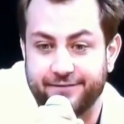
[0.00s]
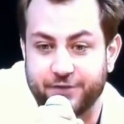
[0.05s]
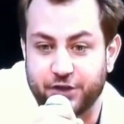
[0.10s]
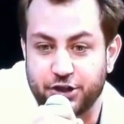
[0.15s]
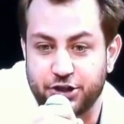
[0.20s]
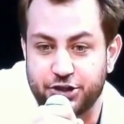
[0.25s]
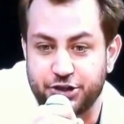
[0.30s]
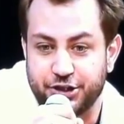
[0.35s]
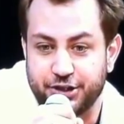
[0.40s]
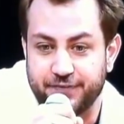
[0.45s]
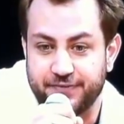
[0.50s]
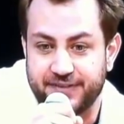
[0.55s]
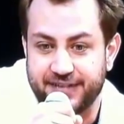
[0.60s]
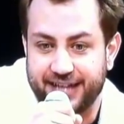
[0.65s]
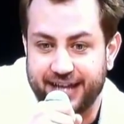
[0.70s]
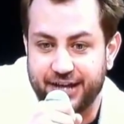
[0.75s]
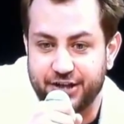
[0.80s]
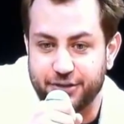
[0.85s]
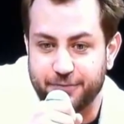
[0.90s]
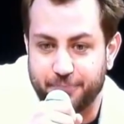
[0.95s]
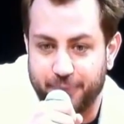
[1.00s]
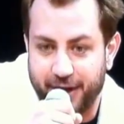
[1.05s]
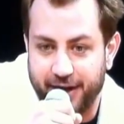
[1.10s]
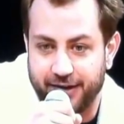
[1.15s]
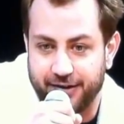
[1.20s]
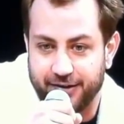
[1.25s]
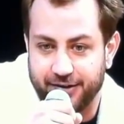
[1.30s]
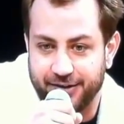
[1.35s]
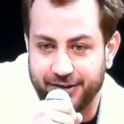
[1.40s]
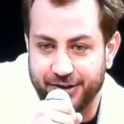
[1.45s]
version of To Catch a
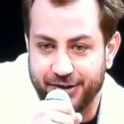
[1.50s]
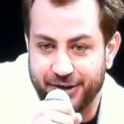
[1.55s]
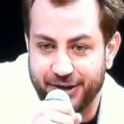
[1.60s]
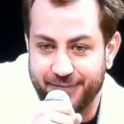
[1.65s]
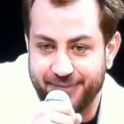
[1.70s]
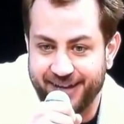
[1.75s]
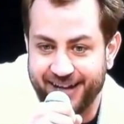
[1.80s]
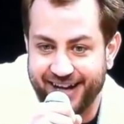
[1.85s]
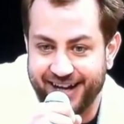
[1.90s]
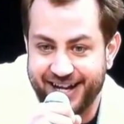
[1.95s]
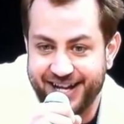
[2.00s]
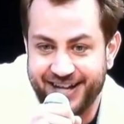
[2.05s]
Predator, you know what I mean?